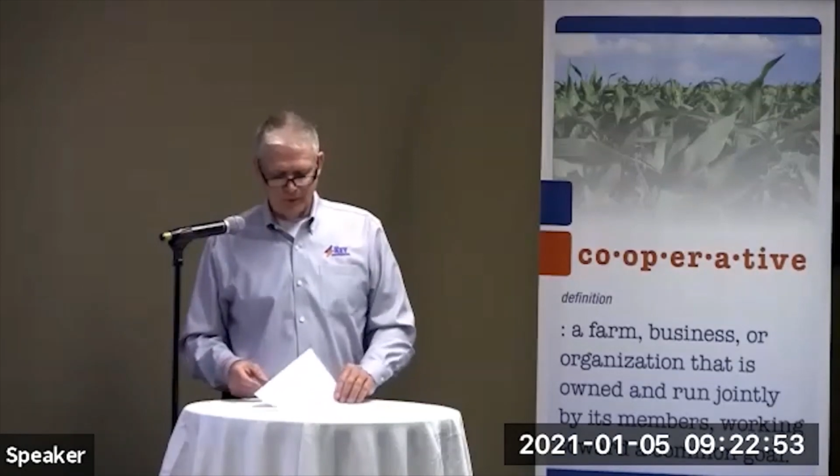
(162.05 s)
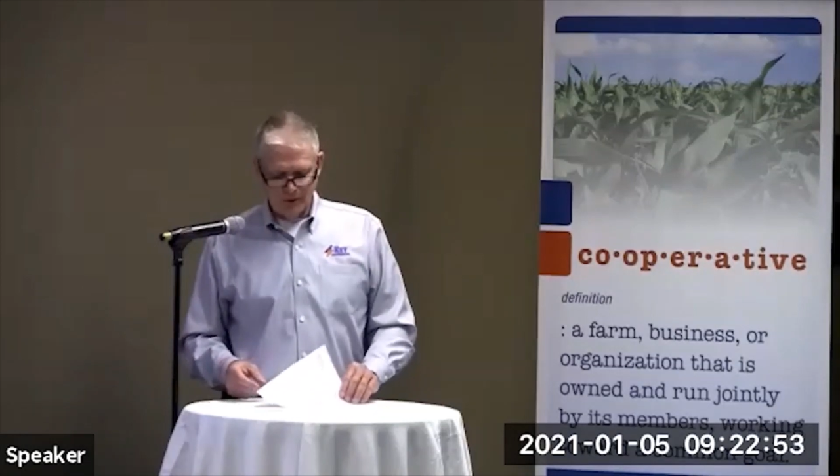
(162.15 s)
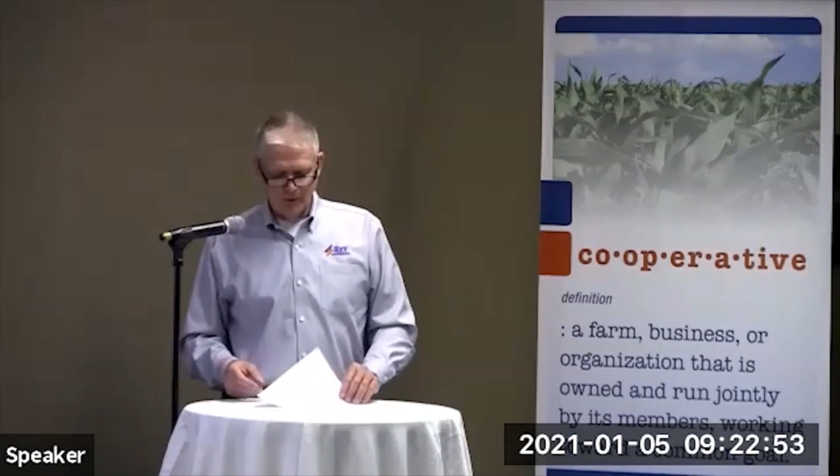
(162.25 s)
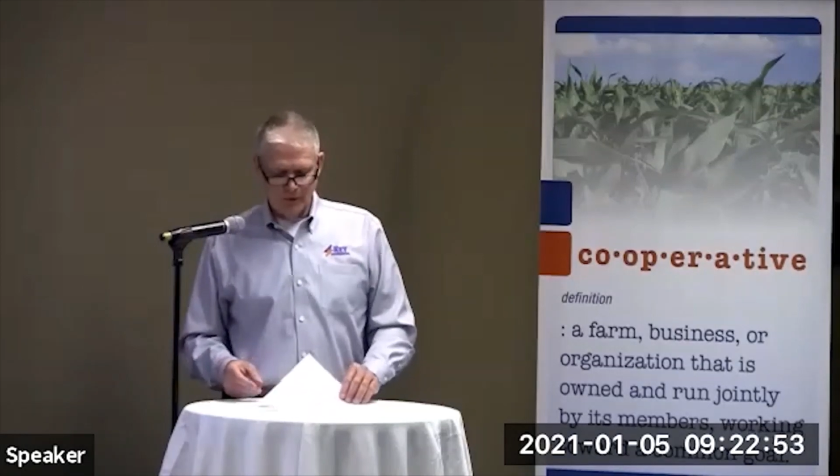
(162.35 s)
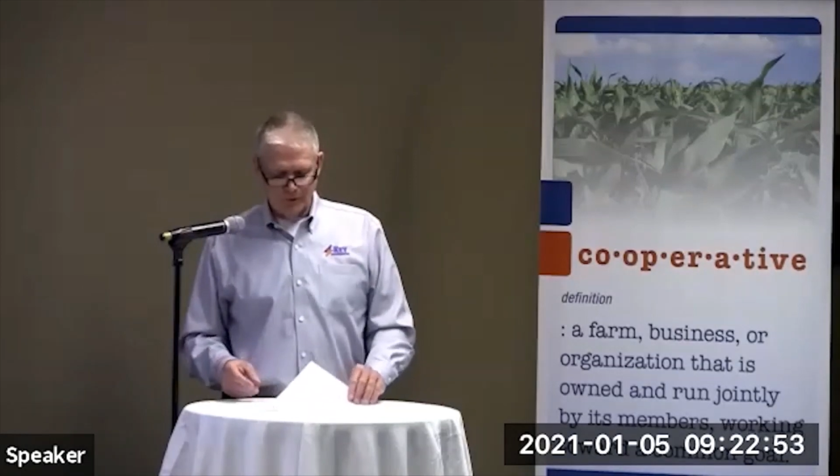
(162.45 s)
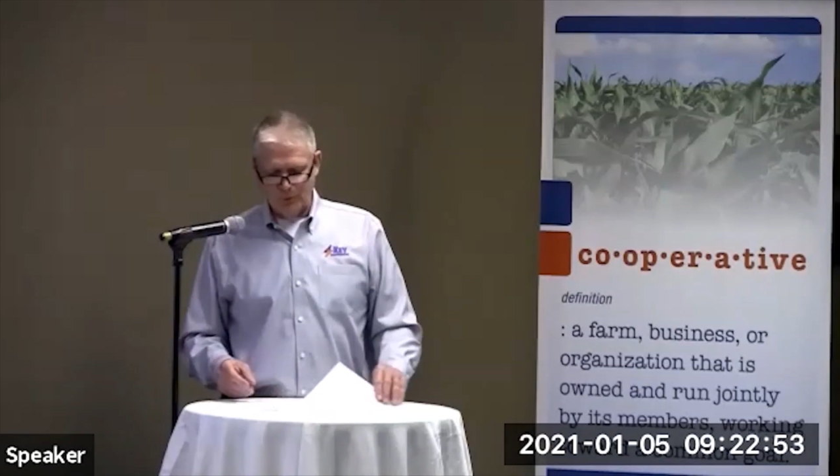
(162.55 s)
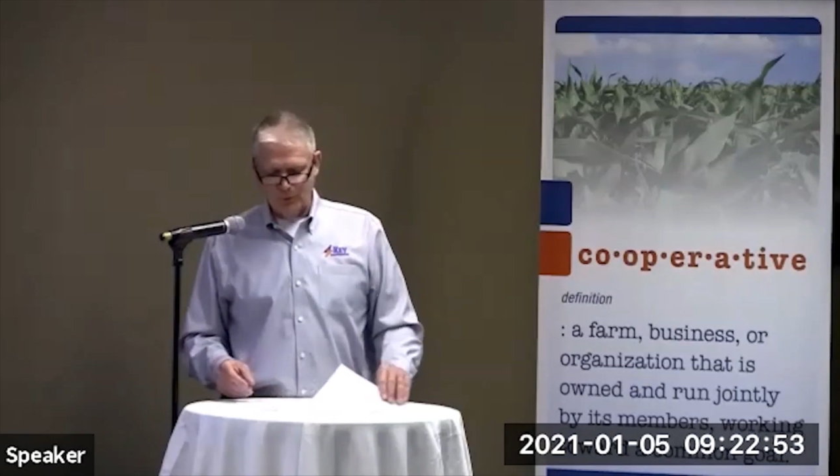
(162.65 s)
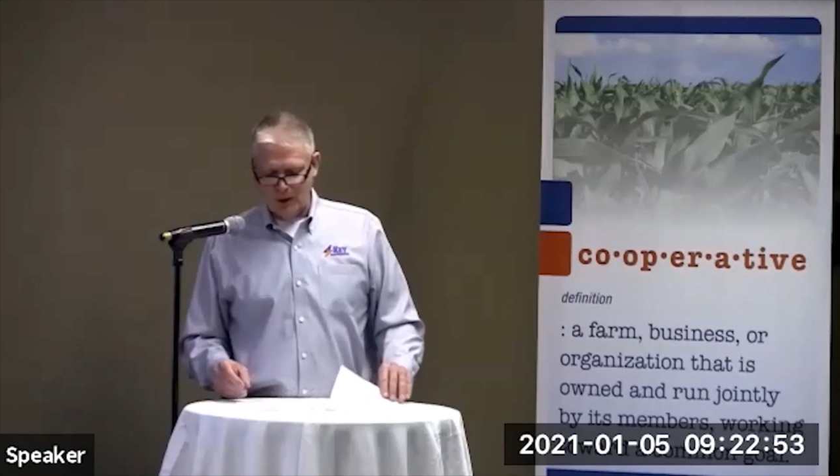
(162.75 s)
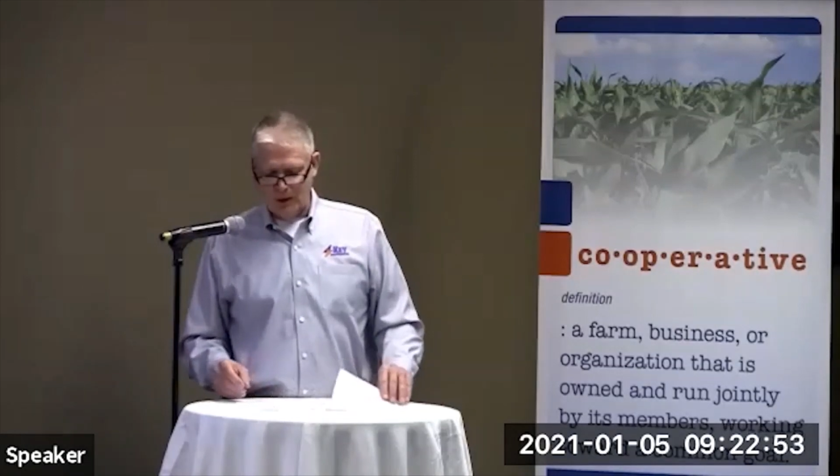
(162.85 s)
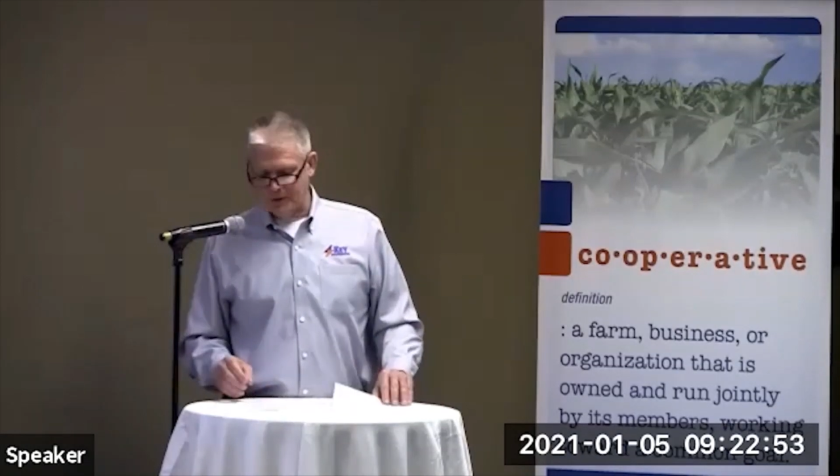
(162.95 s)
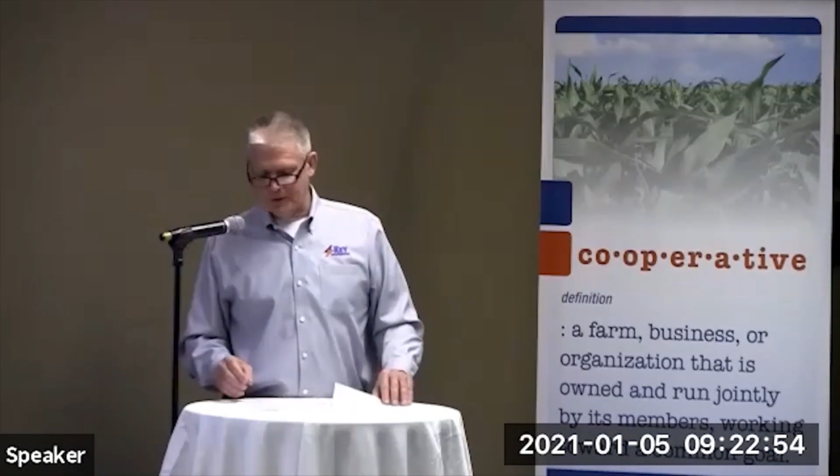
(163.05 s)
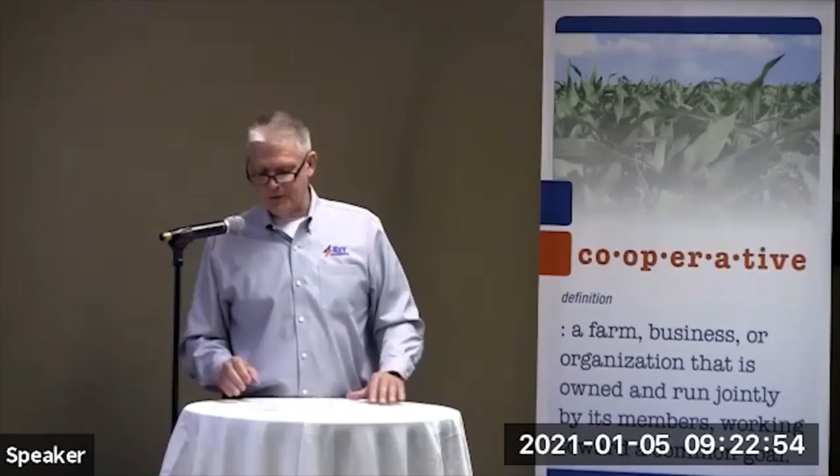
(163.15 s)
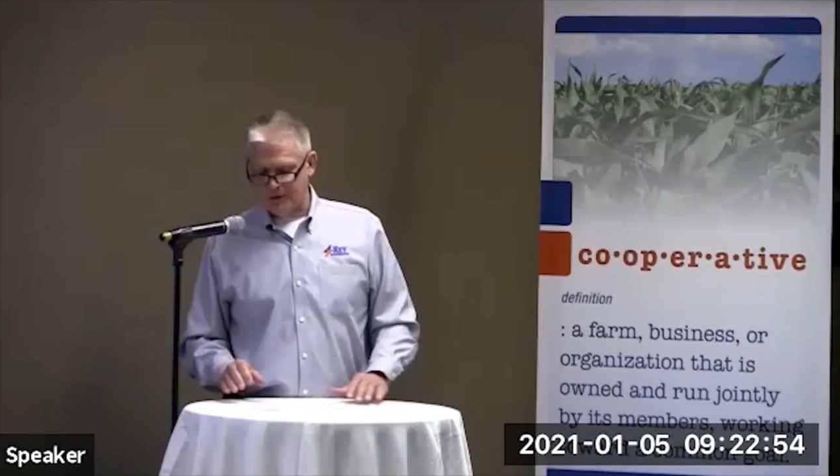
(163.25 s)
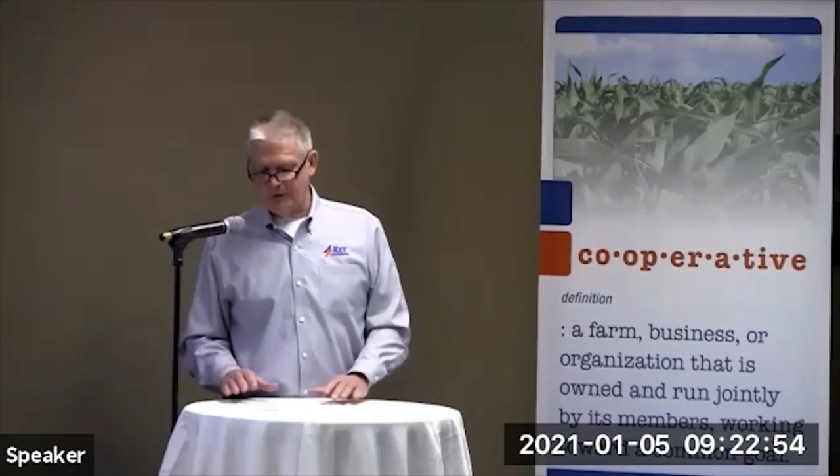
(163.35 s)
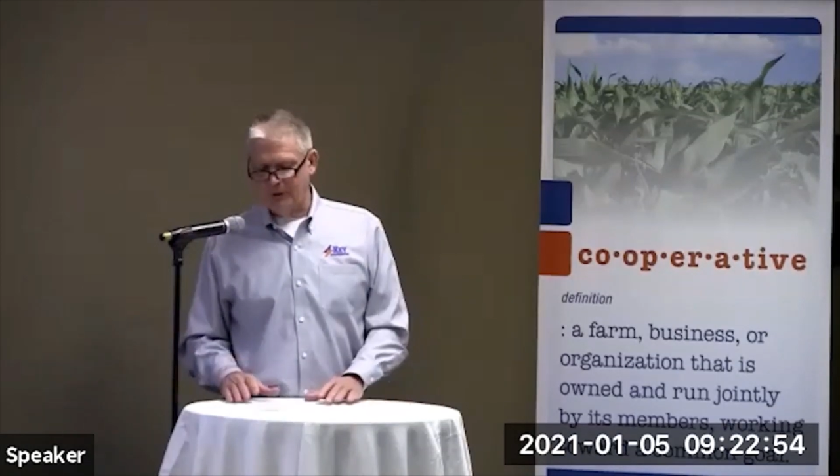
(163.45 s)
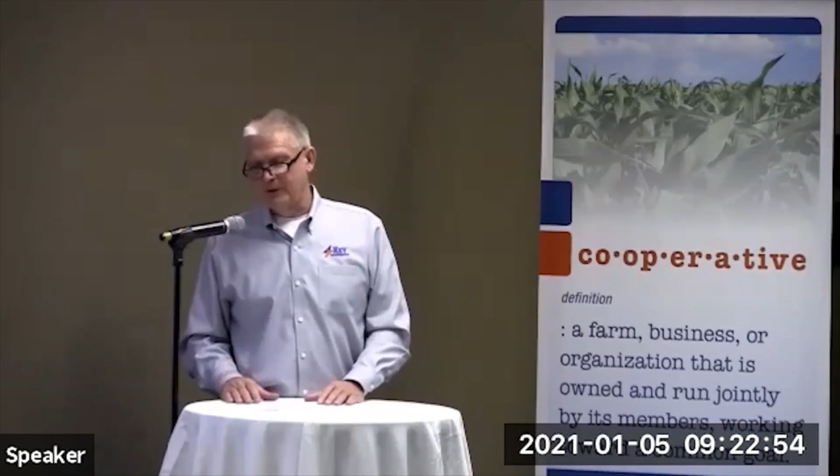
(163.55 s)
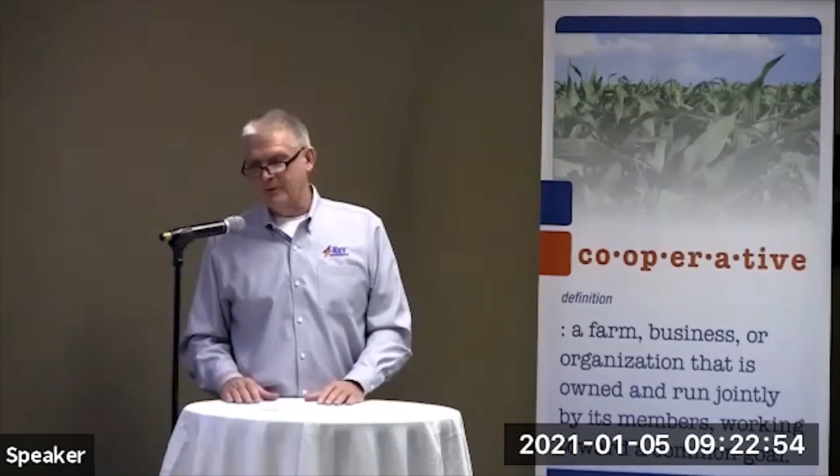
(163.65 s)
So beyond the significant